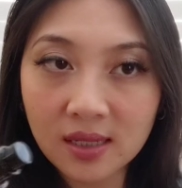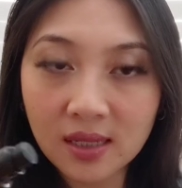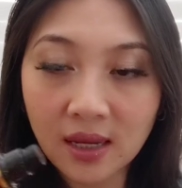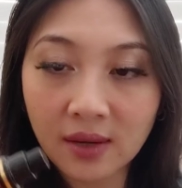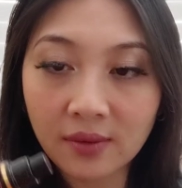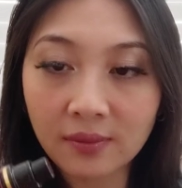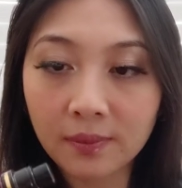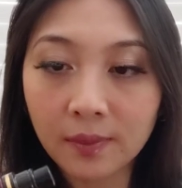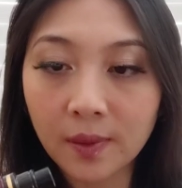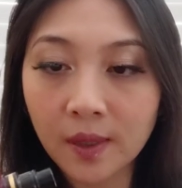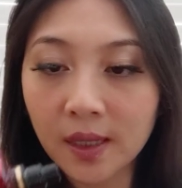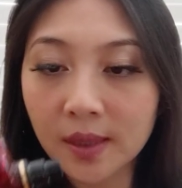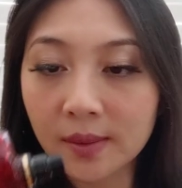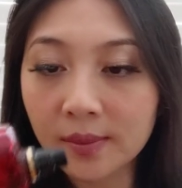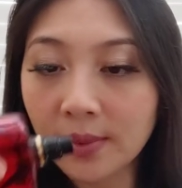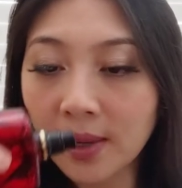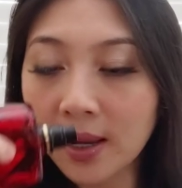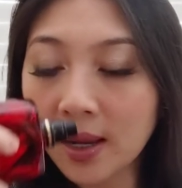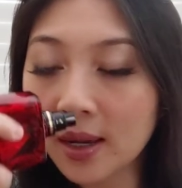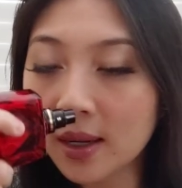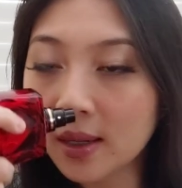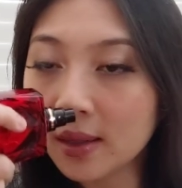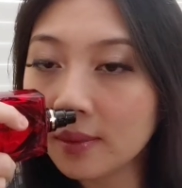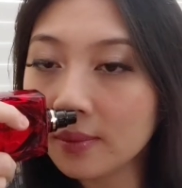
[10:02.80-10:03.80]
a safe blind
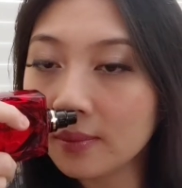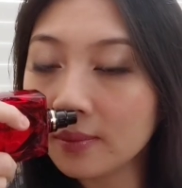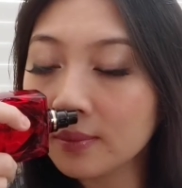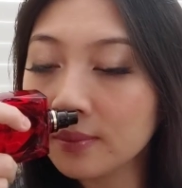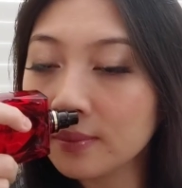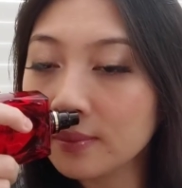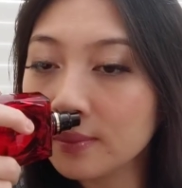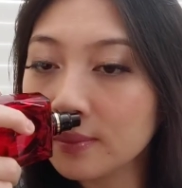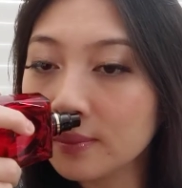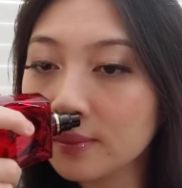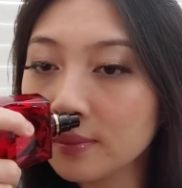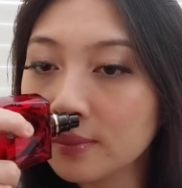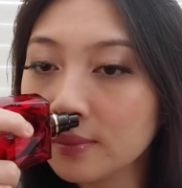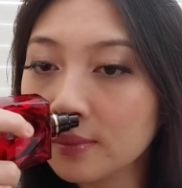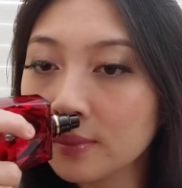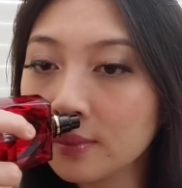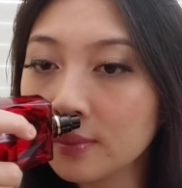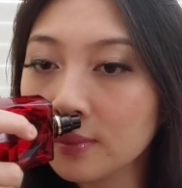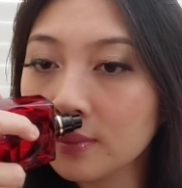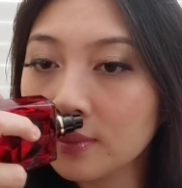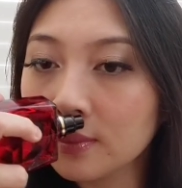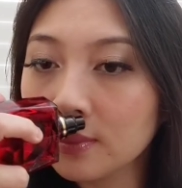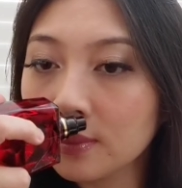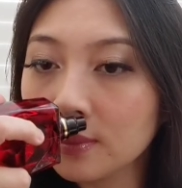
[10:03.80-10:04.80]
buy
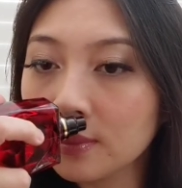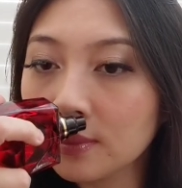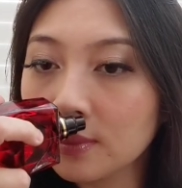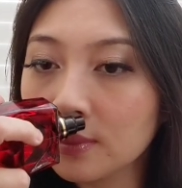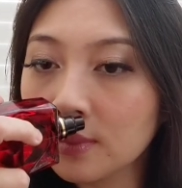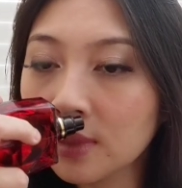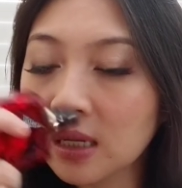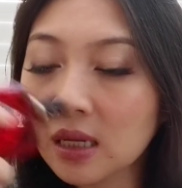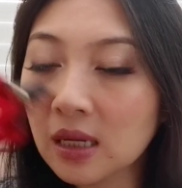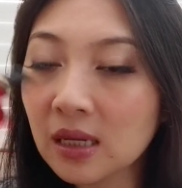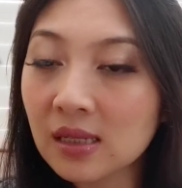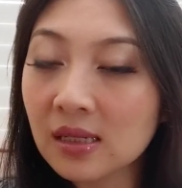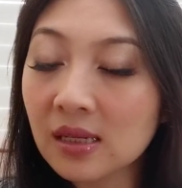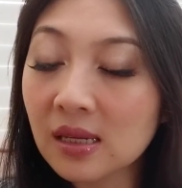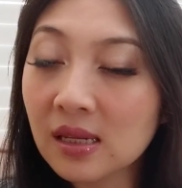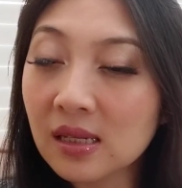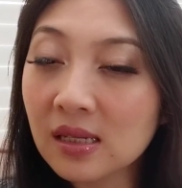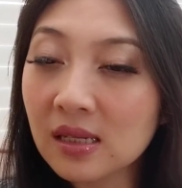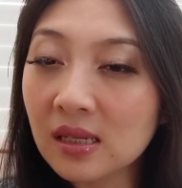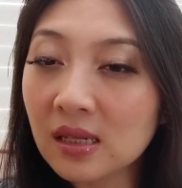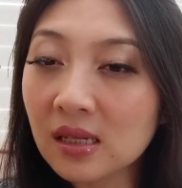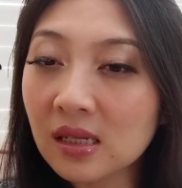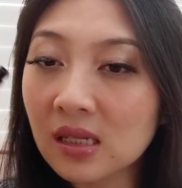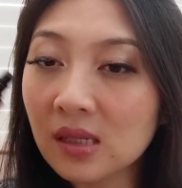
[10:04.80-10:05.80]
because
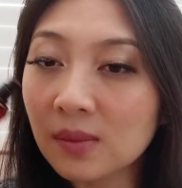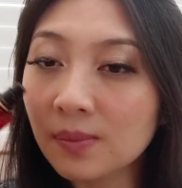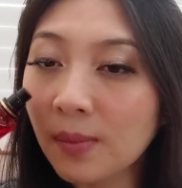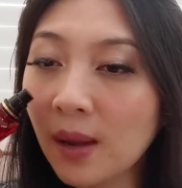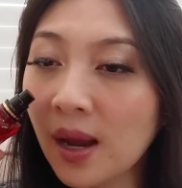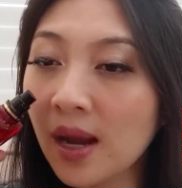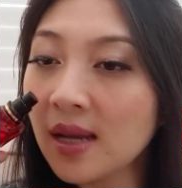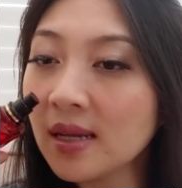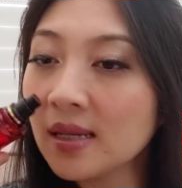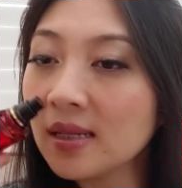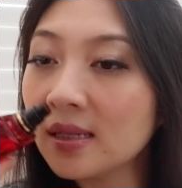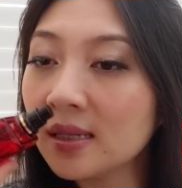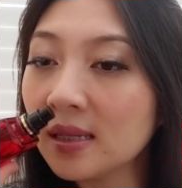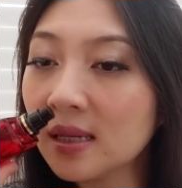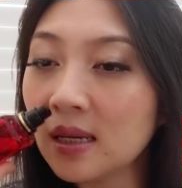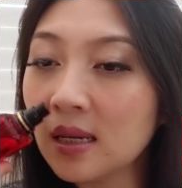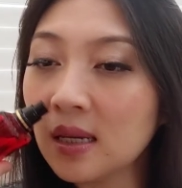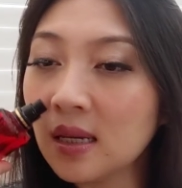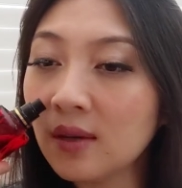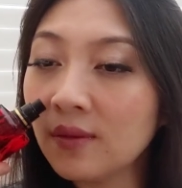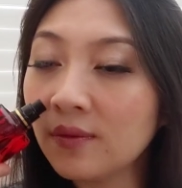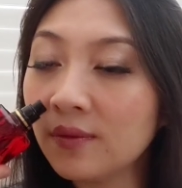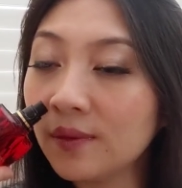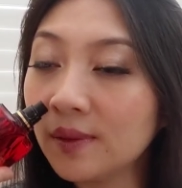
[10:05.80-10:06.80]
it's a
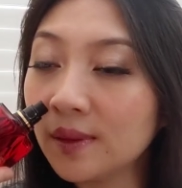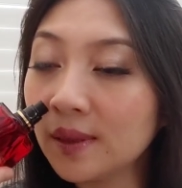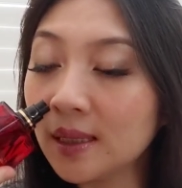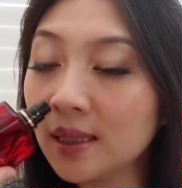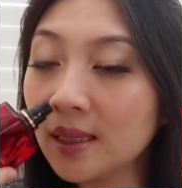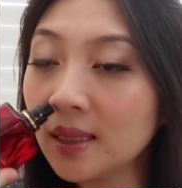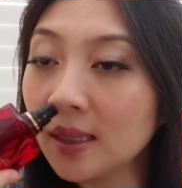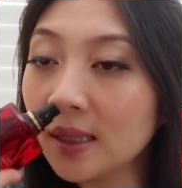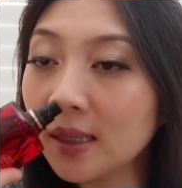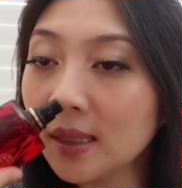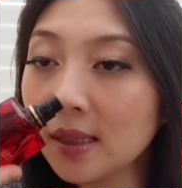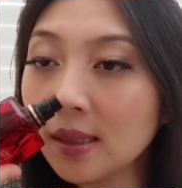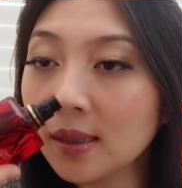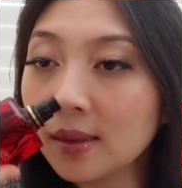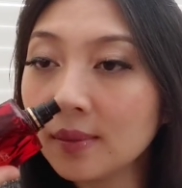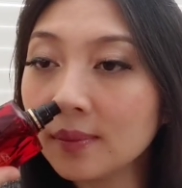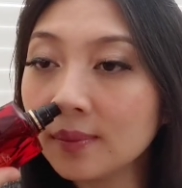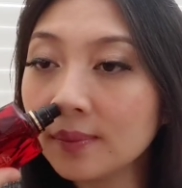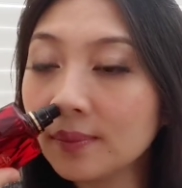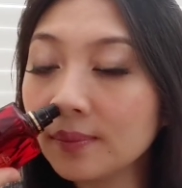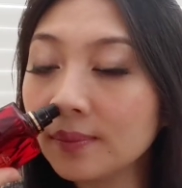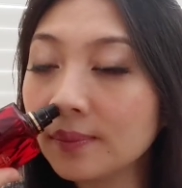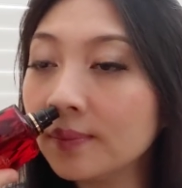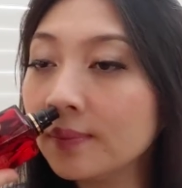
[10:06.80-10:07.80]
spicy
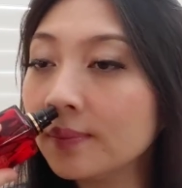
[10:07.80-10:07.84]
vanilla